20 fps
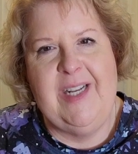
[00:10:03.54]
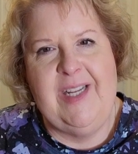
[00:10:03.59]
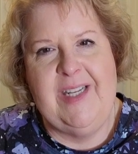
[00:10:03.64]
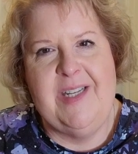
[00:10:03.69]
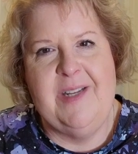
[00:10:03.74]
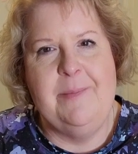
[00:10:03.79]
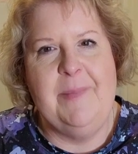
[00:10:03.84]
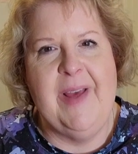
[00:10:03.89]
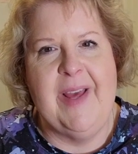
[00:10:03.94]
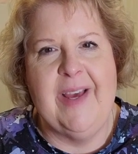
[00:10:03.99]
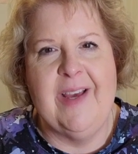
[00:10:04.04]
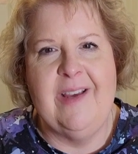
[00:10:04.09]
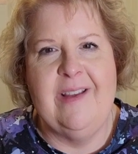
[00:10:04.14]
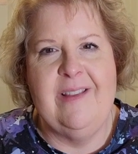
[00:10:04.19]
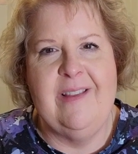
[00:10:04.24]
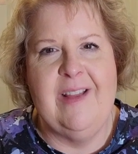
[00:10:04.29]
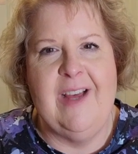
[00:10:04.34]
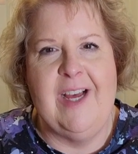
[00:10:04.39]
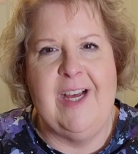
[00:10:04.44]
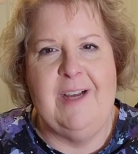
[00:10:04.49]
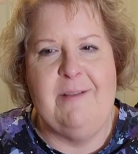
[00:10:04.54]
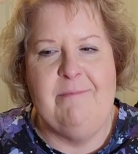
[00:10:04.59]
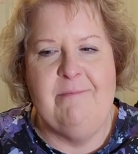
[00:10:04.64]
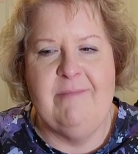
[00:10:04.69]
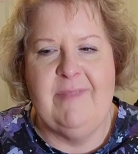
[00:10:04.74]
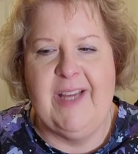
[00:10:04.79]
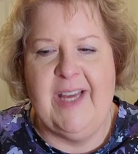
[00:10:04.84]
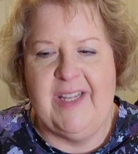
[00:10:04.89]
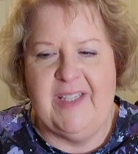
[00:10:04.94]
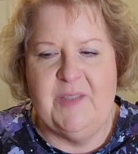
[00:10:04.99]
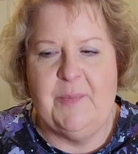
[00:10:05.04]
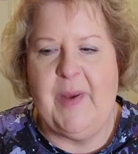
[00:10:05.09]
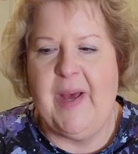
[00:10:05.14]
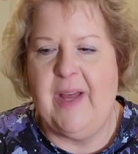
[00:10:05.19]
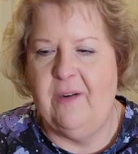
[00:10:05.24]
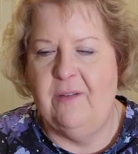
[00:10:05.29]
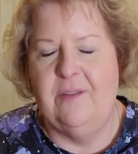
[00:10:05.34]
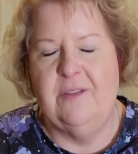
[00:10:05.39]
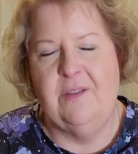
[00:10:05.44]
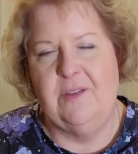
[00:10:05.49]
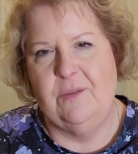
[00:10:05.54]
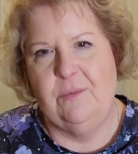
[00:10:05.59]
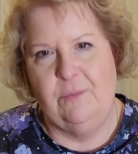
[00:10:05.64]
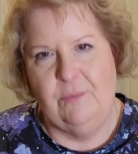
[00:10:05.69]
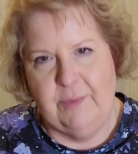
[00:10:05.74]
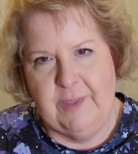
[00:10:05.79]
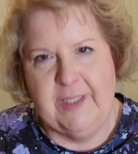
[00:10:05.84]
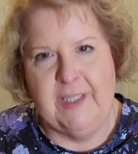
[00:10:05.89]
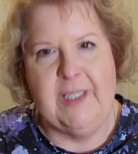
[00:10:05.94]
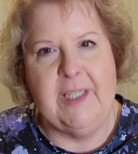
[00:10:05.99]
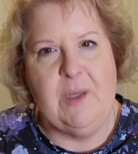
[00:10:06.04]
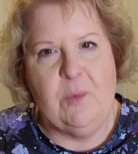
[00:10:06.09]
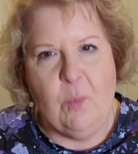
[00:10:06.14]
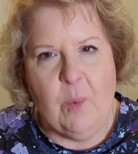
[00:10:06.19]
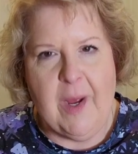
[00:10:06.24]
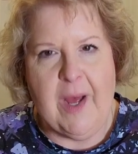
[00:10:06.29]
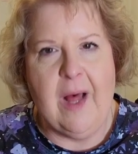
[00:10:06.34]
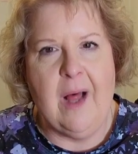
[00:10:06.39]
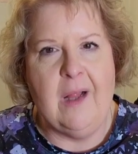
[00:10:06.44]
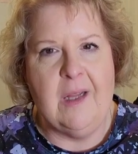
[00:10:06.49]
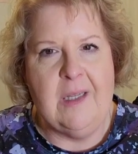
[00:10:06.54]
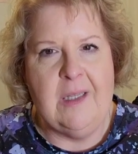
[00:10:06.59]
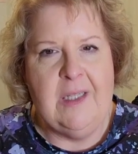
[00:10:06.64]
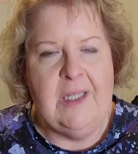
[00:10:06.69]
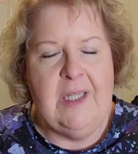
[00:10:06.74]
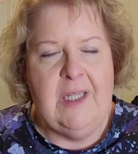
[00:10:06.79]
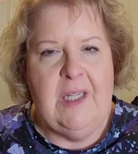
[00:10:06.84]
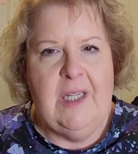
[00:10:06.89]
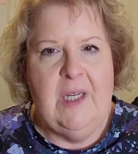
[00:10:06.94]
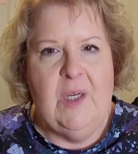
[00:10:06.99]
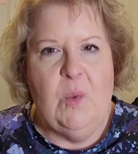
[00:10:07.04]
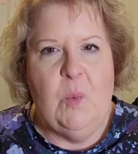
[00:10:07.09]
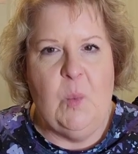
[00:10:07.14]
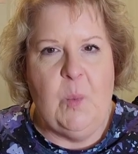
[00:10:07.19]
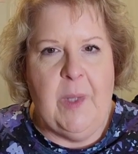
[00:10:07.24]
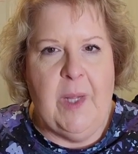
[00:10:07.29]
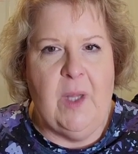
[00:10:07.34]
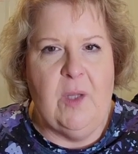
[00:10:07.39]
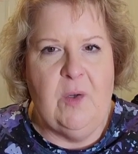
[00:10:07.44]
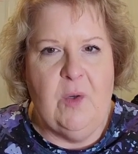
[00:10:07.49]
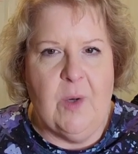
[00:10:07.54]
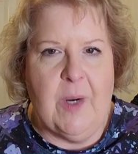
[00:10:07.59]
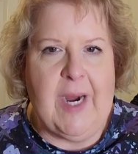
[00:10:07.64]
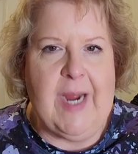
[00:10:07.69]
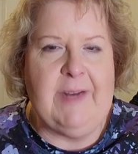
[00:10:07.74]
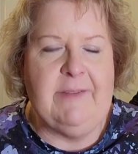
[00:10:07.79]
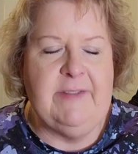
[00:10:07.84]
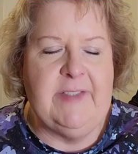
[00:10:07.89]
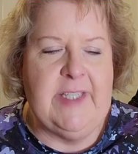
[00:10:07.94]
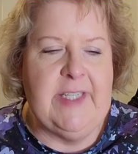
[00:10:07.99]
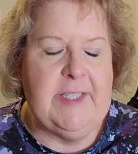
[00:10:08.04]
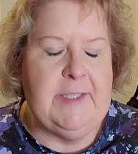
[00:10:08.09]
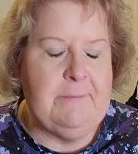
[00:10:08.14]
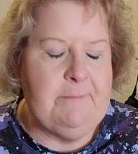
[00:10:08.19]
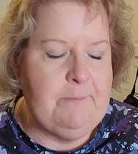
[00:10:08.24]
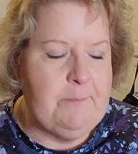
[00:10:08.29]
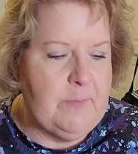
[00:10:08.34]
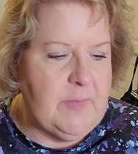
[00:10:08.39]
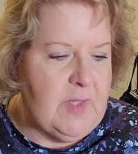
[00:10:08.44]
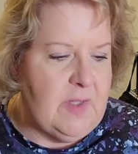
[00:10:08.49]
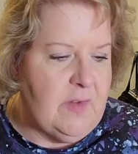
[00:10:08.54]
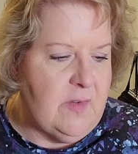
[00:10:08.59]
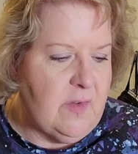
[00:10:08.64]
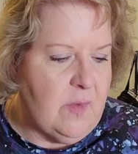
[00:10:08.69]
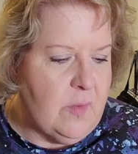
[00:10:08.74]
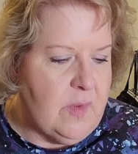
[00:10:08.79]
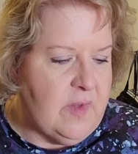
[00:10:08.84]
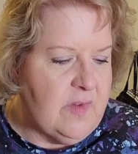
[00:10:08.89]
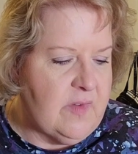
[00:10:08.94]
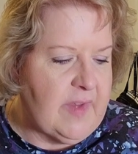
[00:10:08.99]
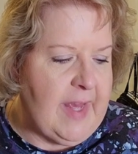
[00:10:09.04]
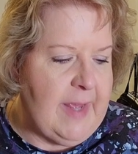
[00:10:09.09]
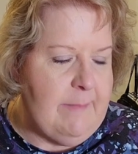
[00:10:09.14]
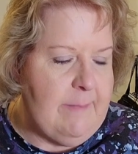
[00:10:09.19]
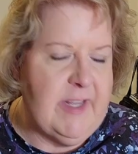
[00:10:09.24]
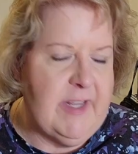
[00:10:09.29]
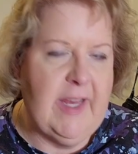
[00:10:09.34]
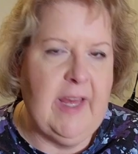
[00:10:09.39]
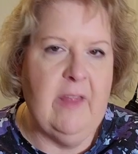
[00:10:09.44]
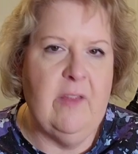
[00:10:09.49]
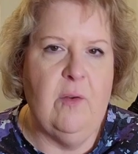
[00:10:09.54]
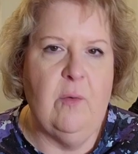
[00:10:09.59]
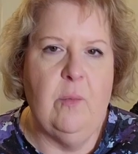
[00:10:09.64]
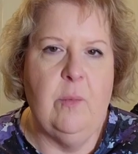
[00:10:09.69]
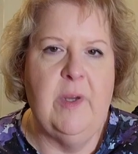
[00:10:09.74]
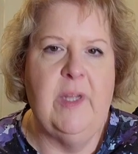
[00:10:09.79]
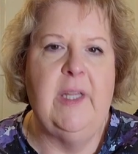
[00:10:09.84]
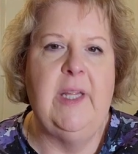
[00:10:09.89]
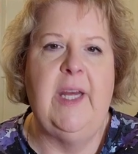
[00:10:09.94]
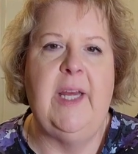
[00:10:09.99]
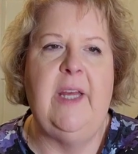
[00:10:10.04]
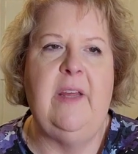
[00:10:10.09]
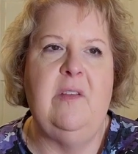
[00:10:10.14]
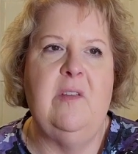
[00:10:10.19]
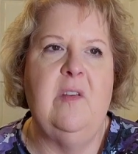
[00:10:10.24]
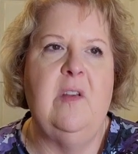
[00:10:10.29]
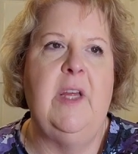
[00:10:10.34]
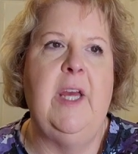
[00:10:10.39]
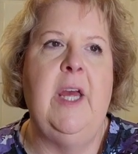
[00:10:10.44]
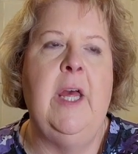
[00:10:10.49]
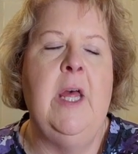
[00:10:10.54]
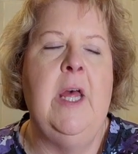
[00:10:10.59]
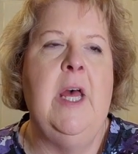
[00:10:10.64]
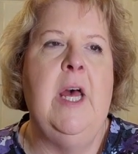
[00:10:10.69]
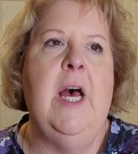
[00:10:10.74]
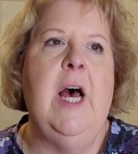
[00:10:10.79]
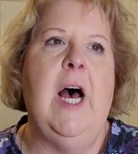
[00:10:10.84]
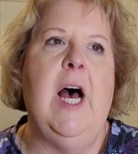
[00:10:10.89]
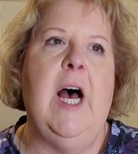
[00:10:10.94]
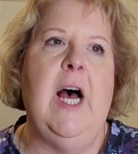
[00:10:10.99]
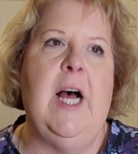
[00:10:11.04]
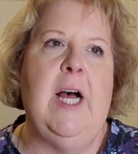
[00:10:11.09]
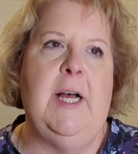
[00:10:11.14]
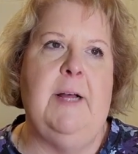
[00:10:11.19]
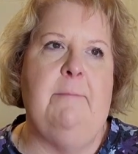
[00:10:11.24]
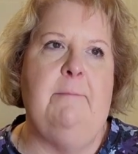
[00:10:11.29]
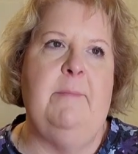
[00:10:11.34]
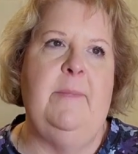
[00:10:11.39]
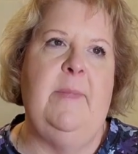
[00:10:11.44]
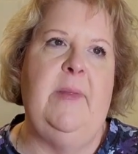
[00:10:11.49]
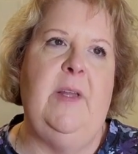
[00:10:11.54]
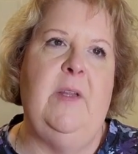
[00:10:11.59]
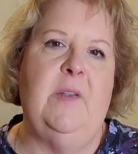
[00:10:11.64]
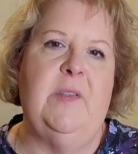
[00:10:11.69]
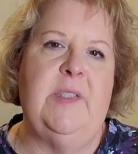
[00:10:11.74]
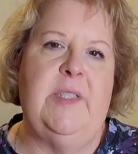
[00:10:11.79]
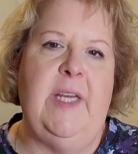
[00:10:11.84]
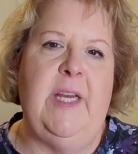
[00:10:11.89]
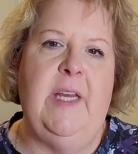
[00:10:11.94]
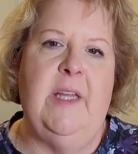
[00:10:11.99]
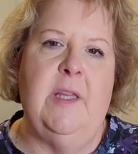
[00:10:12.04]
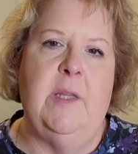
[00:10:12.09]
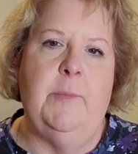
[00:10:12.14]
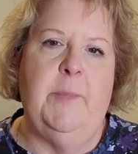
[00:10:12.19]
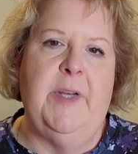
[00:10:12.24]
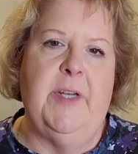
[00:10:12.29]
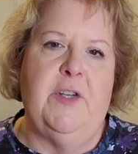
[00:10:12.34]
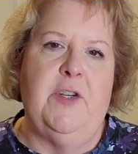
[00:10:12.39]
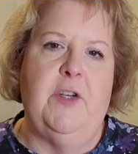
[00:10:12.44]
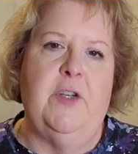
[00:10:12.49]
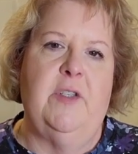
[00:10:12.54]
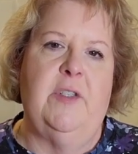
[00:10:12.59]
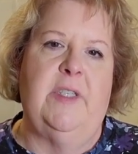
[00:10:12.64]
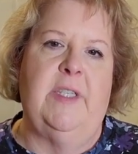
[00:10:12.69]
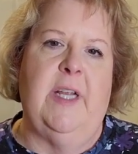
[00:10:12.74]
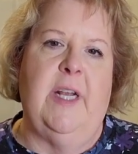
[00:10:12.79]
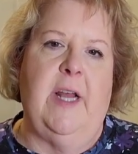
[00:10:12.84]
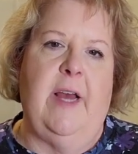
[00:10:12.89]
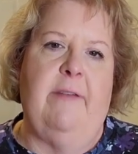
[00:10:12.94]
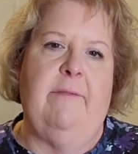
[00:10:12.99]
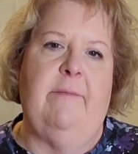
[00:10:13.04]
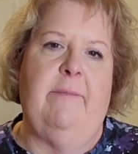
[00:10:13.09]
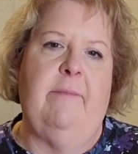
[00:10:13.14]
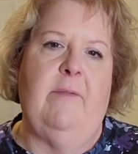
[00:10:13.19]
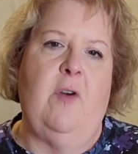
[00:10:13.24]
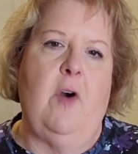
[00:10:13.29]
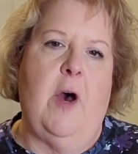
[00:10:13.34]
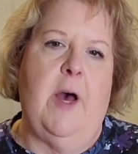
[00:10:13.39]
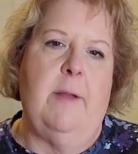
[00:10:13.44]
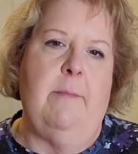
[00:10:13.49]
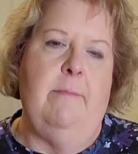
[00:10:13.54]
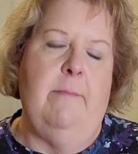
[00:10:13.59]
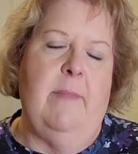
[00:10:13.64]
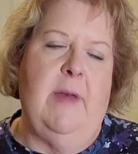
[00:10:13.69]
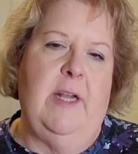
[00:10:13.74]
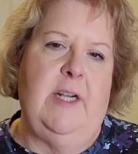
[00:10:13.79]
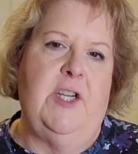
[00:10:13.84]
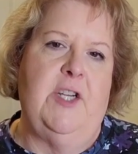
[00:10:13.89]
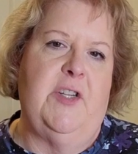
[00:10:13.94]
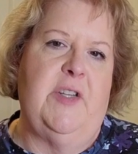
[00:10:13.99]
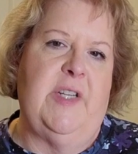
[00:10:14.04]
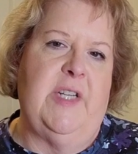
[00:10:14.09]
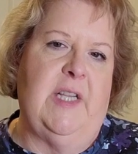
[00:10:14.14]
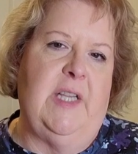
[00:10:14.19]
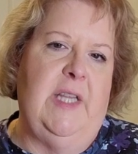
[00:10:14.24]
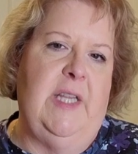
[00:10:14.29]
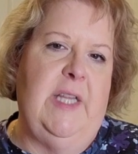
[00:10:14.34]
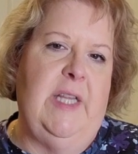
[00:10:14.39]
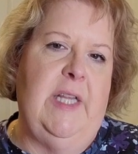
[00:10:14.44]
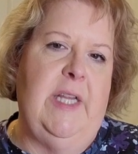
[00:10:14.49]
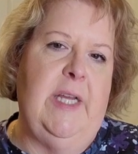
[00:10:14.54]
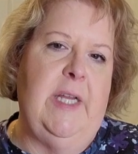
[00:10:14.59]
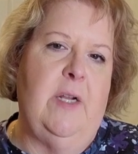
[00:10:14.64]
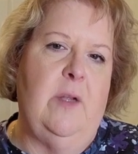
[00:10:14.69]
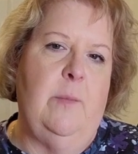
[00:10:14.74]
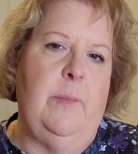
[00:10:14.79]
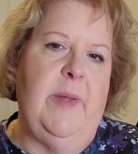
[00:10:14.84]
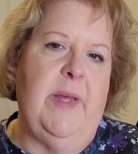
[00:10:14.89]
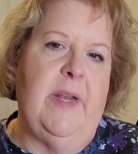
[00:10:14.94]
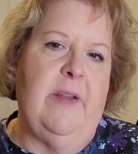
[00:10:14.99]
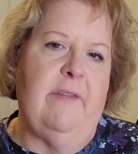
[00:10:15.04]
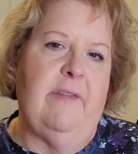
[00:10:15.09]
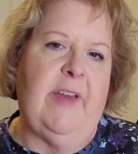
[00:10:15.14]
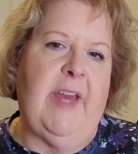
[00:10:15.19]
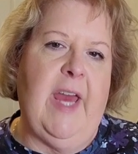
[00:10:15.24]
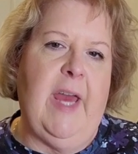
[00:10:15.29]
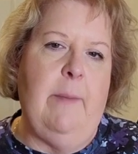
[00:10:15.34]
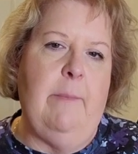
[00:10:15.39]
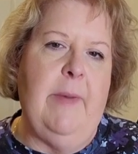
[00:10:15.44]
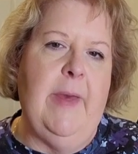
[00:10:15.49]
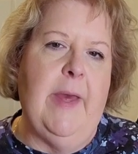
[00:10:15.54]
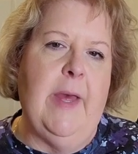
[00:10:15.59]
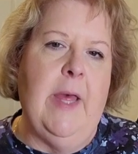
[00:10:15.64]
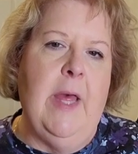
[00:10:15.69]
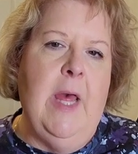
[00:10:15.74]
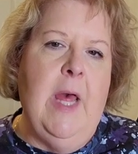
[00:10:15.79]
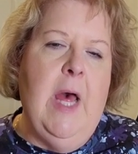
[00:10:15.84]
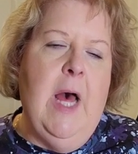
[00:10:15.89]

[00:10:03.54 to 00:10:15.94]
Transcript: I need to make. Kate's patterns are really well well crafted. So this came together really easily. You'll see in the pictures that I've got just a little bit of gaping.